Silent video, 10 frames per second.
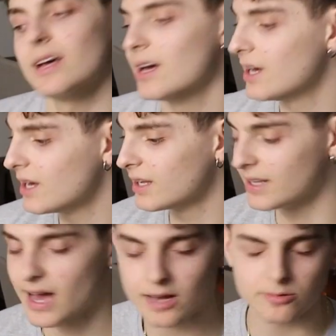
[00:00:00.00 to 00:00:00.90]

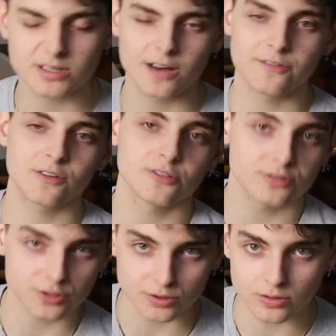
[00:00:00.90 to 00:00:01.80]
And yeah, without further
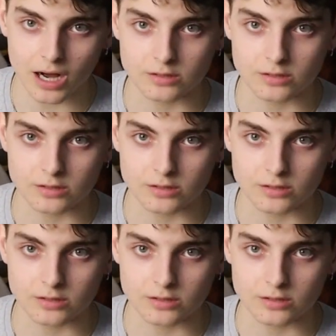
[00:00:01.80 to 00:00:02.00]
ado,